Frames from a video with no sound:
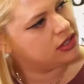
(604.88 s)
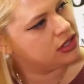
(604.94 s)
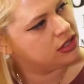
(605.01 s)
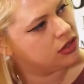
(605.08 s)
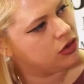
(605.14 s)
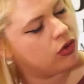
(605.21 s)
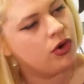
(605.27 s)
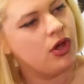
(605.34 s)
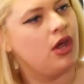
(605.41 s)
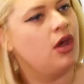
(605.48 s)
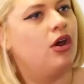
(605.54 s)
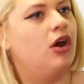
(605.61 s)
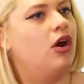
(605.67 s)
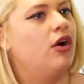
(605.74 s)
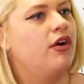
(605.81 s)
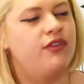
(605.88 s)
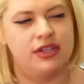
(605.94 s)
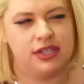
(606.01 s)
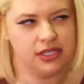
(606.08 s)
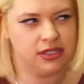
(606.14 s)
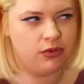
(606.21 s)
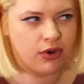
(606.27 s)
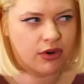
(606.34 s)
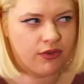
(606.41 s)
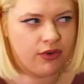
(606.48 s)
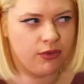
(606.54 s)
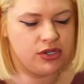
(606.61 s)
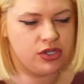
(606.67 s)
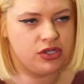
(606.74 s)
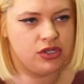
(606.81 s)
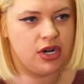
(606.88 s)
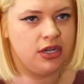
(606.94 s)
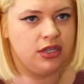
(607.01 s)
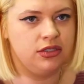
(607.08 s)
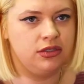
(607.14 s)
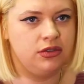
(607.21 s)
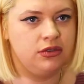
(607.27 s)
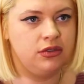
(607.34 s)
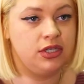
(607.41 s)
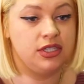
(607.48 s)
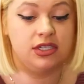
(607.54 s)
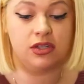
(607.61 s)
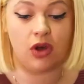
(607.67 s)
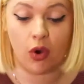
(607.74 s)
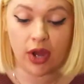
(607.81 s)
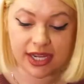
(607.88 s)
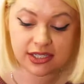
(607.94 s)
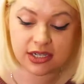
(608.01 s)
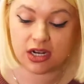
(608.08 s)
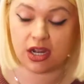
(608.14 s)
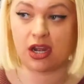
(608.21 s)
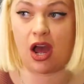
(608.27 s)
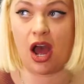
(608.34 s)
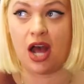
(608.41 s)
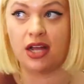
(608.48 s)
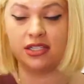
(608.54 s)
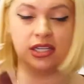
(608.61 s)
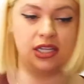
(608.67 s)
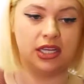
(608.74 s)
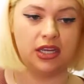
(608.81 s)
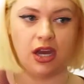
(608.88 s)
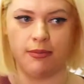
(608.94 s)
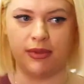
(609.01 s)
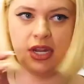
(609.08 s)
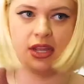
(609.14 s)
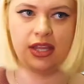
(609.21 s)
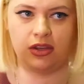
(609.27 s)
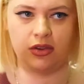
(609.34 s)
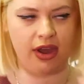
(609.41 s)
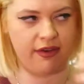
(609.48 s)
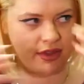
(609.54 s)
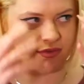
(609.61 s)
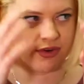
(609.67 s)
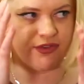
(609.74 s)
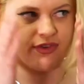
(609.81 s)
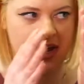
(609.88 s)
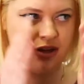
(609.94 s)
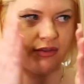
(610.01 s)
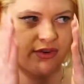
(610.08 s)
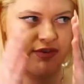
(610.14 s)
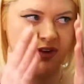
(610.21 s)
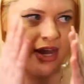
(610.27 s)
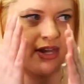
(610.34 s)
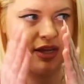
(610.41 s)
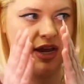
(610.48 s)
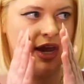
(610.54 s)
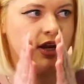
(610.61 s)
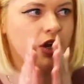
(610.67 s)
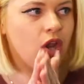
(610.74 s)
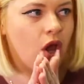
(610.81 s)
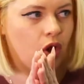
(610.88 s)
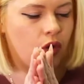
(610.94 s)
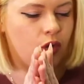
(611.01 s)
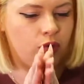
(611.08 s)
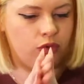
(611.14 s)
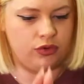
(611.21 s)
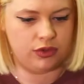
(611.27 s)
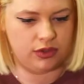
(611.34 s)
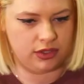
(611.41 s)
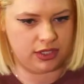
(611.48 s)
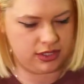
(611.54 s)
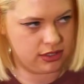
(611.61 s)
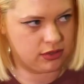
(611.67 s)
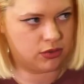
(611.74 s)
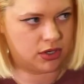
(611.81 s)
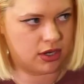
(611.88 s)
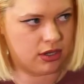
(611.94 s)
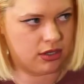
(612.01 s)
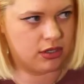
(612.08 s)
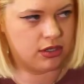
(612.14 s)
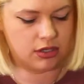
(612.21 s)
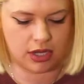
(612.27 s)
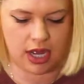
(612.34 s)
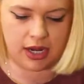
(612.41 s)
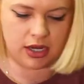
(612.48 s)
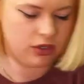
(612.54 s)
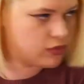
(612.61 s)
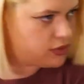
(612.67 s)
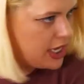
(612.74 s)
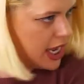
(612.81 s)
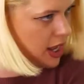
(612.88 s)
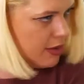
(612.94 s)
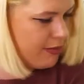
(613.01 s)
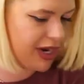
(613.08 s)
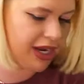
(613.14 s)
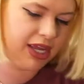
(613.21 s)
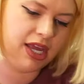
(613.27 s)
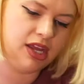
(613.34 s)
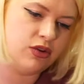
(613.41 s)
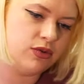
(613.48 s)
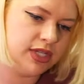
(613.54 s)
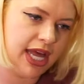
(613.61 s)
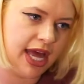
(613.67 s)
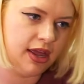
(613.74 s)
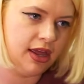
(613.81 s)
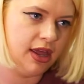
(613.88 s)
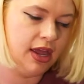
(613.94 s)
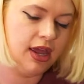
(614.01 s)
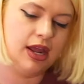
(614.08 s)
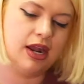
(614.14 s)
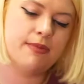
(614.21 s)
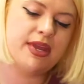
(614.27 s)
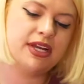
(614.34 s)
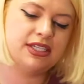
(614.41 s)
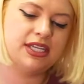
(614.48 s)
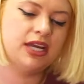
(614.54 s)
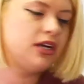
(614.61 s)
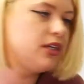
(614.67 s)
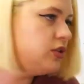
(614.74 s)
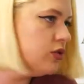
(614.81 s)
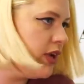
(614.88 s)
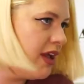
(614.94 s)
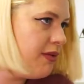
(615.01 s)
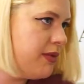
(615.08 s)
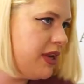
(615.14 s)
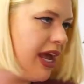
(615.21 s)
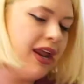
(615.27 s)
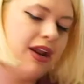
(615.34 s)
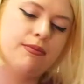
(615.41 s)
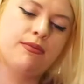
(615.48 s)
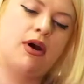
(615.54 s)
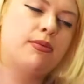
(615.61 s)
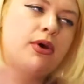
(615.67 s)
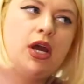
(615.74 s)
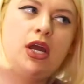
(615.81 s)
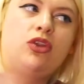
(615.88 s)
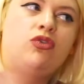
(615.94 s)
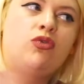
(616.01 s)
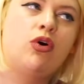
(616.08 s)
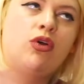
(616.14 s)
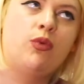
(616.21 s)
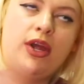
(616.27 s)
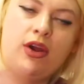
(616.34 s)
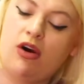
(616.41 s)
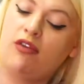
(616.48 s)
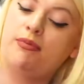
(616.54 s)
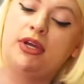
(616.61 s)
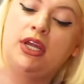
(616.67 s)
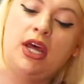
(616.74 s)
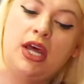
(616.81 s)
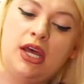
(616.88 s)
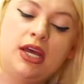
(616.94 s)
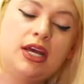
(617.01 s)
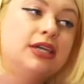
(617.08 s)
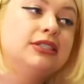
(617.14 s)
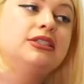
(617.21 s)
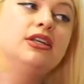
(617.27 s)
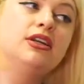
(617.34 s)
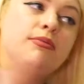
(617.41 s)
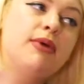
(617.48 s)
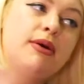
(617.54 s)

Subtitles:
to do, or if it doesn't work for what you're trying to do. Because it's gonna constantly come in, and then you have to reflect, and know this is what I can use that, but I can't use that. And I'm not saying because you gave me that, I'm cutting you all the way off, but because it